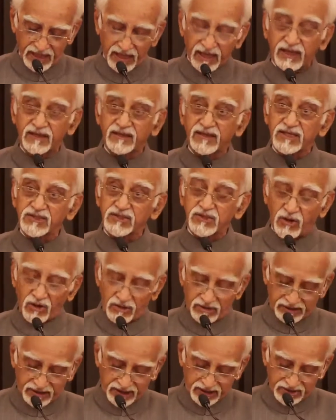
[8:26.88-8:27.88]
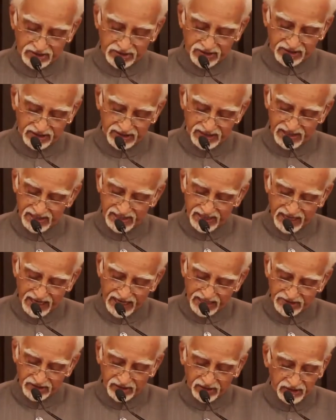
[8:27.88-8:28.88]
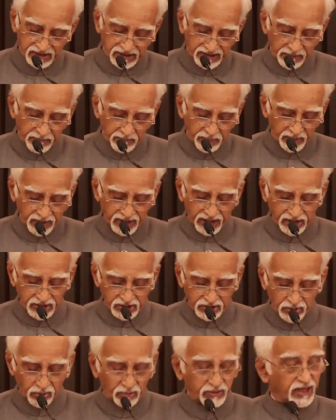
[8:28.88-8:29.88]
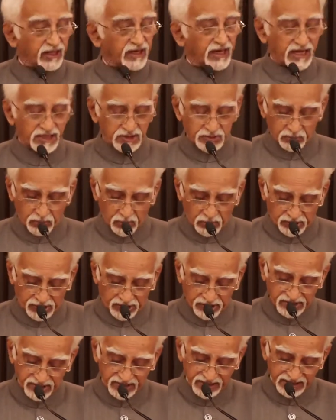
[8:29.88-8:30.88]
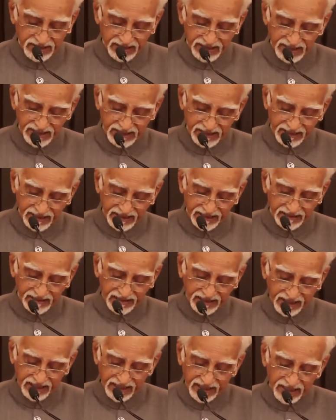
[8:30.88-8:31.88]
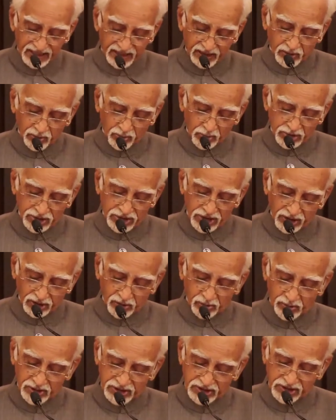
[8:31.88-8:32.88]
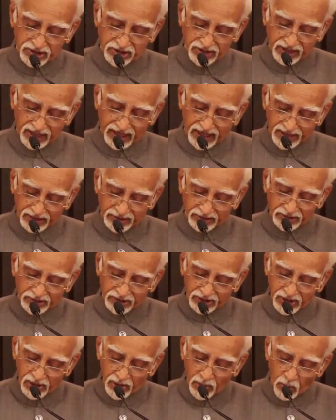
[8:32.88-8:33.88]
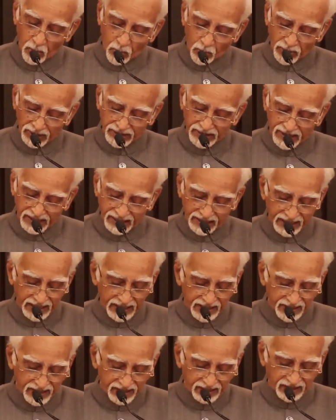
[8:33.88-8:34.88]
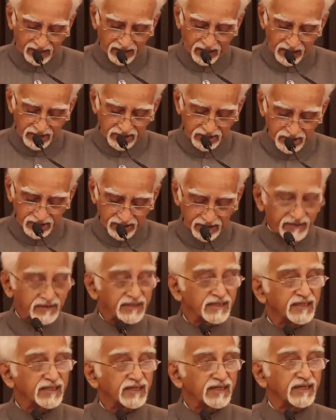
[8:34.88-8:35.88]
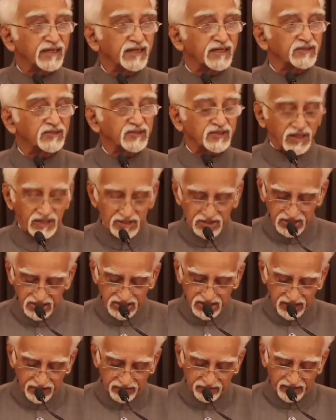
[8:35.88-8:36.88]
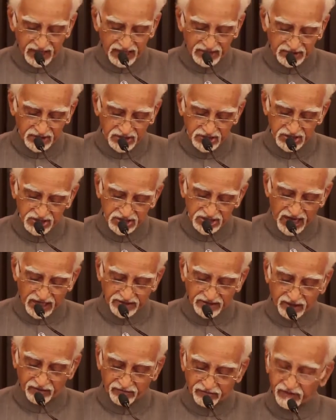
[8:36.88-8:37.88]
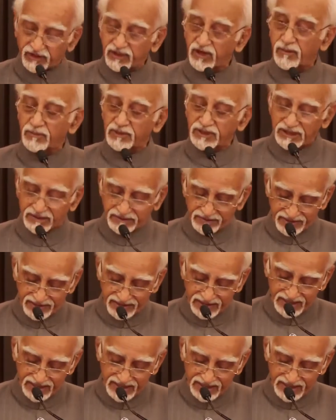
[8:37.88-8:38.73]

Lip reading: In this context, as a contemporary historian has put it, the crucial question is whether Indian culture is conceived as a static phenomena,